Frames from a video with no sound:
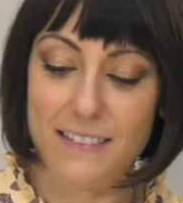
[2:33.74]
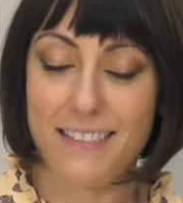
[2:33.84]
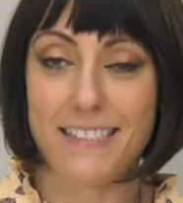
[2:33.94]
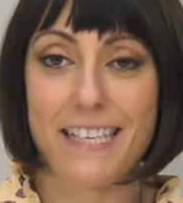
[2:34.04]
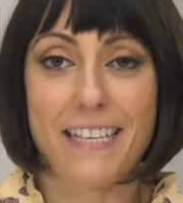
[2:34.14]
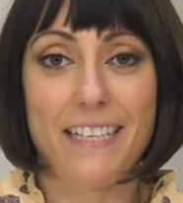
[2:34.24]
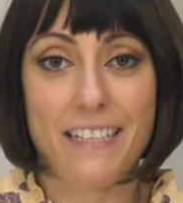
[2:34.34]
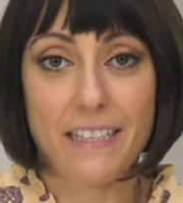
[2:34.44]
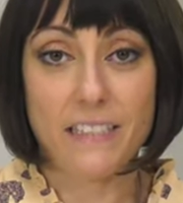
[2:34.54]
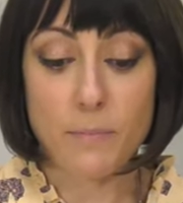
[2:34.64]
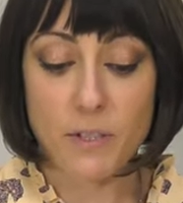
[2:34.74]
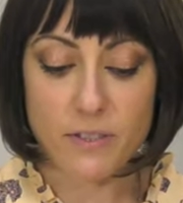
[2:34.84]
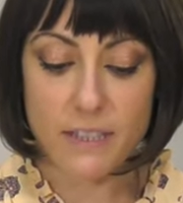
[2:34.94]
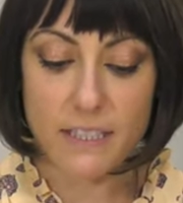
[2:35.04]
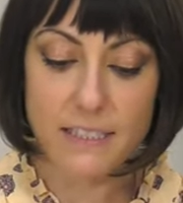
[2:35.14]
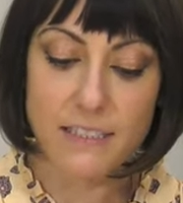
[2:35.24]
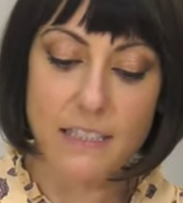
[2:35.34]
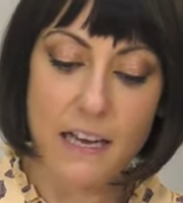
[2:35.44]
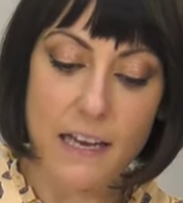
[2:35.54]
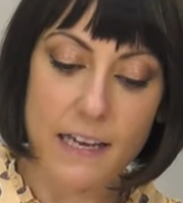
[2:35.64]
since I didn't end up using this,
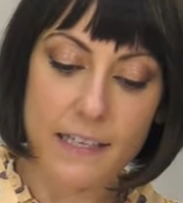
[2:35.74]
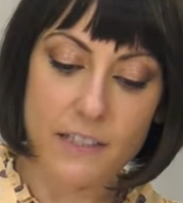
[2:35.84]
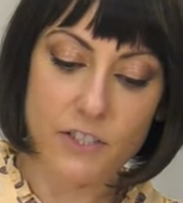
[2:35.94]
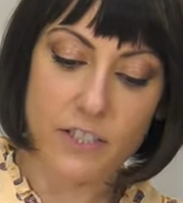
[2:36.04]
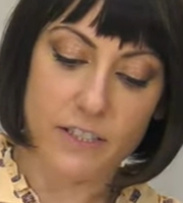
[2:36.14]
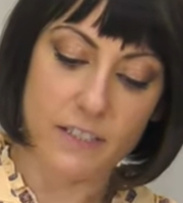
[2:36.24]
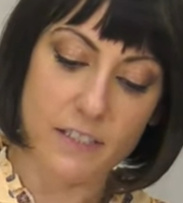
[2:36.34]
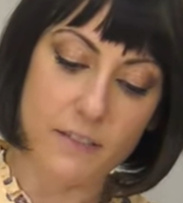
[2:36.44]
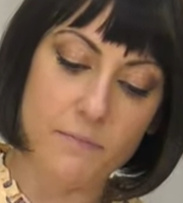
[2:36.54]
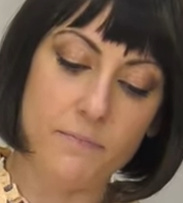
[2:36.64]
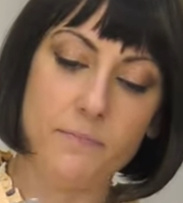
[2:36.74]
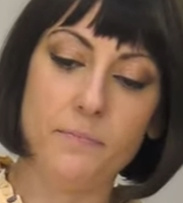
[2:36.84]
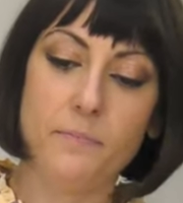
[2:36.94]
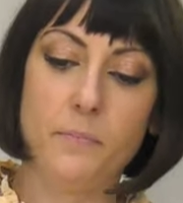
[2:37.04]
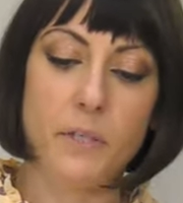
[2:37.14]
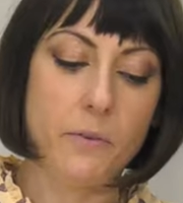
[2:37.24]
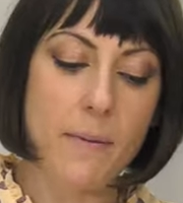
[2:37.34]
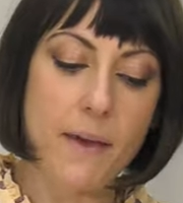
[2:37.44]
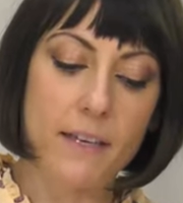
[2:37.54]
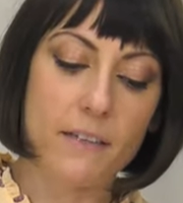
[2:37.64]
I can just put it right
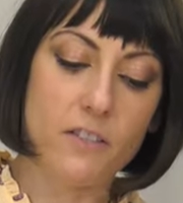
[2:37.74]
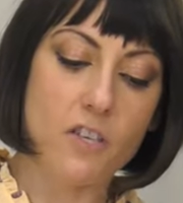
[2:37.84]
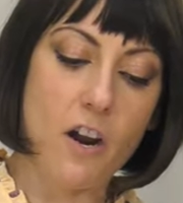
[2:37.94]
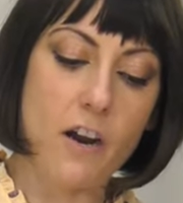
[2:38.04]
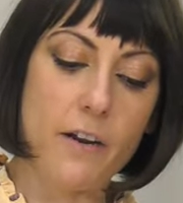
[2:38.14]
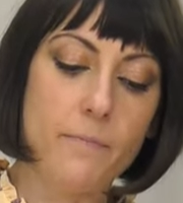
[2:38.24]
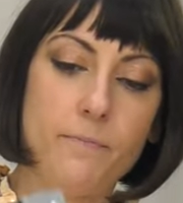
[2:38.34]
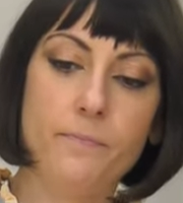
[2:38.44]
back in the jar.